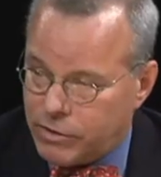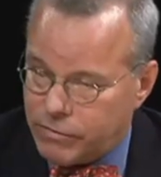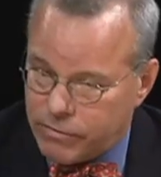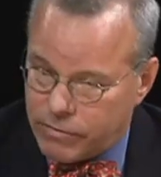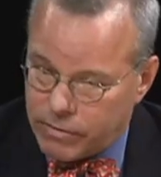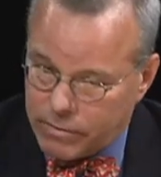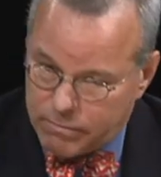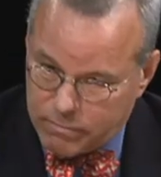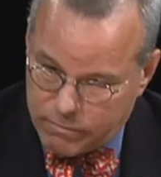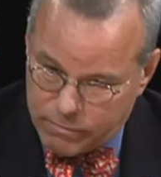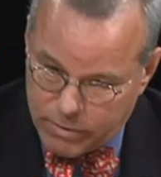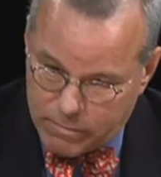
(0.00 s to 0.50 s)

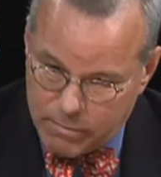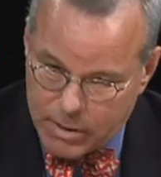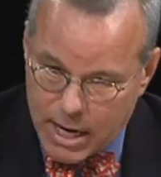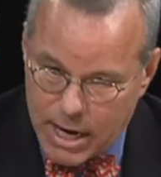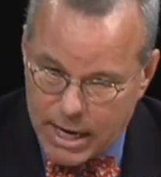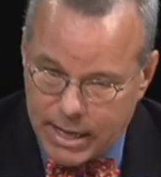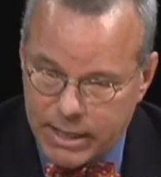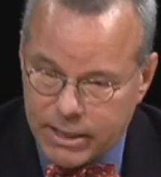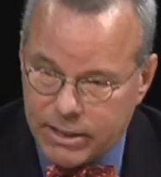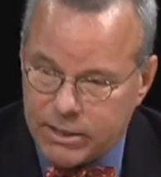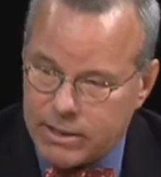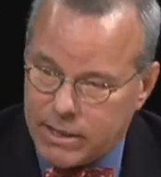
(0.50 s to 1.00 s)
from
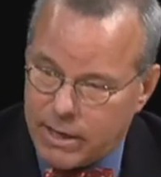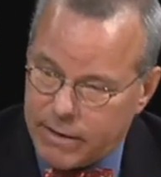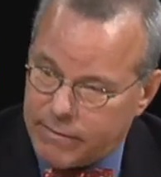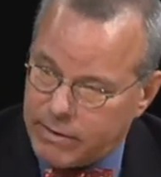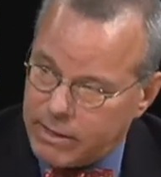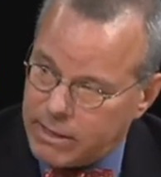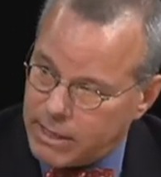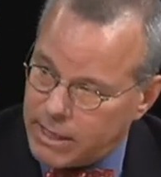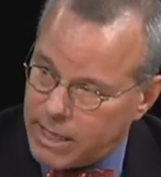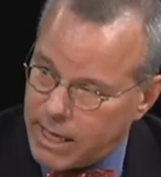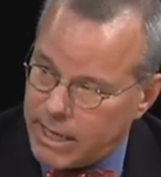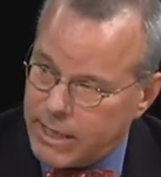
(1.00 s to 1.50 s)
$97,000
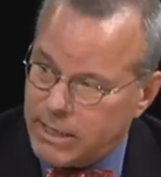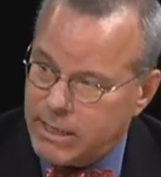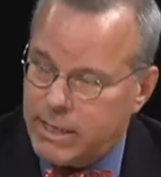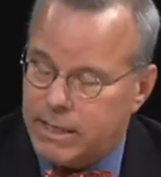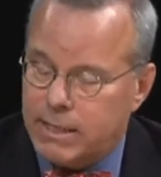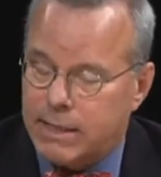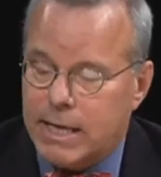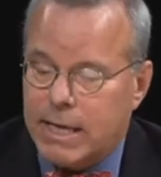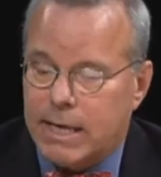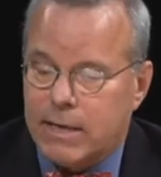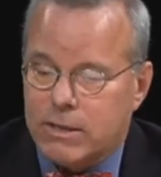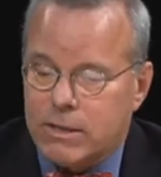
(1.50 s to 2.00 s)
to
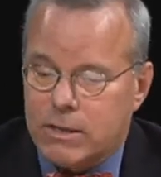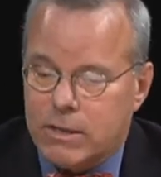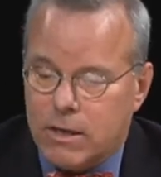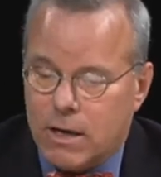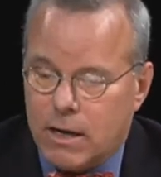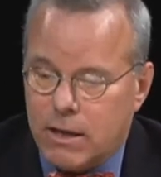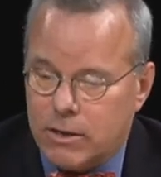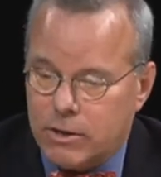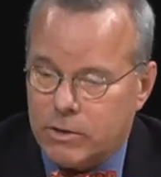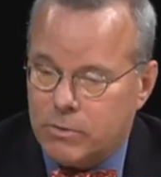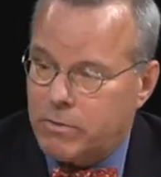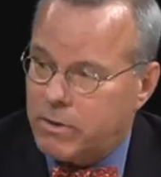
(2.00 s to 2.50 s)

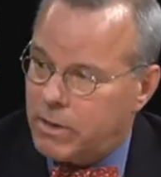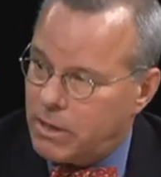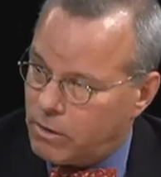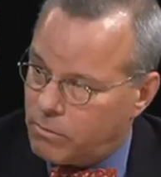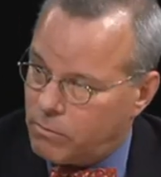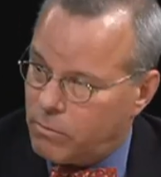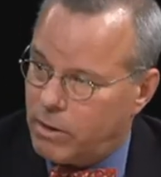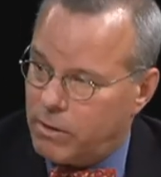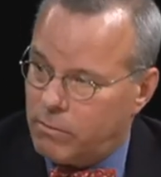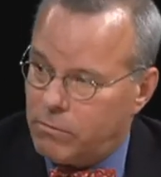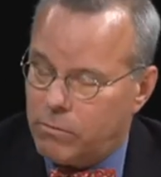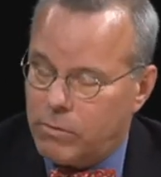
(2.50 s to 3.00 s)
$19,000 within
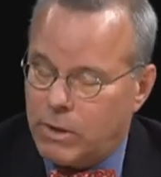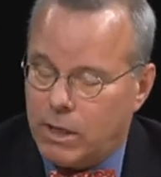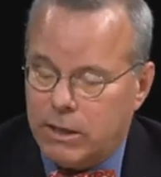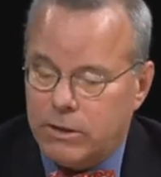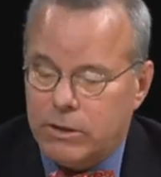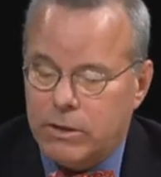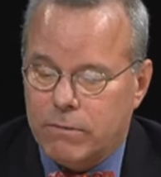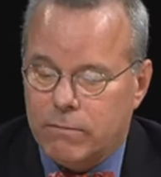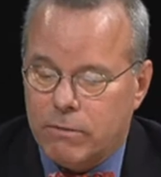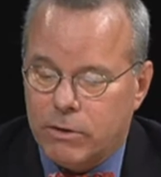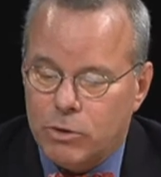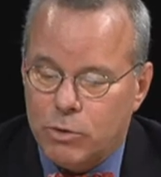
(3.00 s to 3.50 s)
a
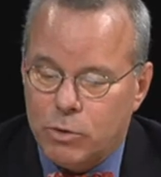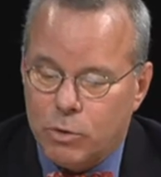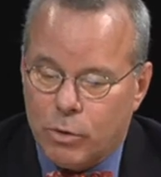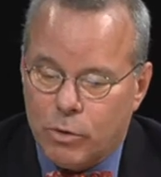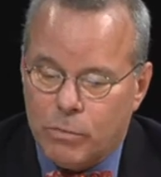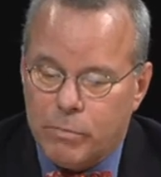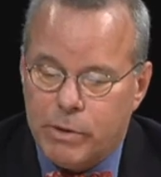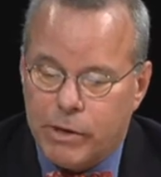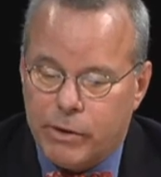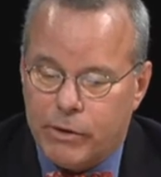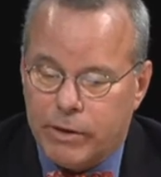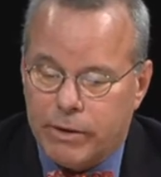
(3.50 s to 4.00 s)
relatively
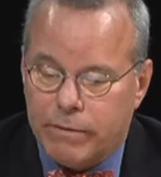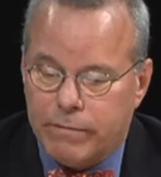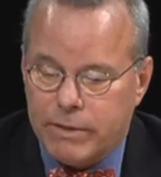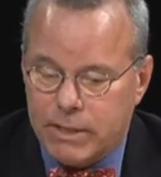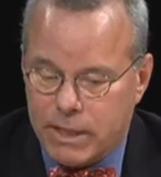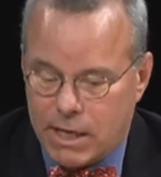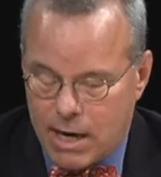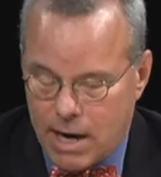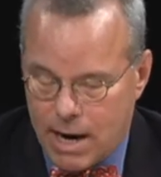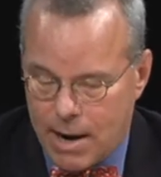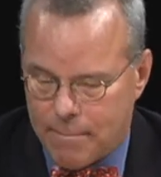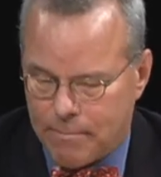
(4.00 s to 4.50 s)
short period of
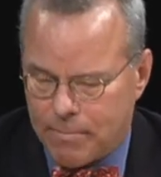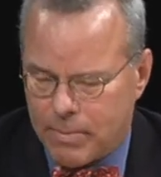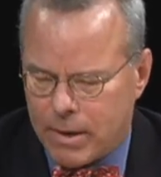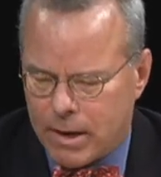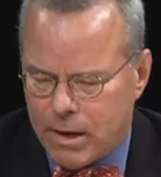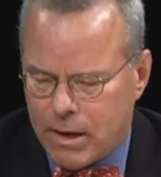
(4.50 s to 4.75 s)
time.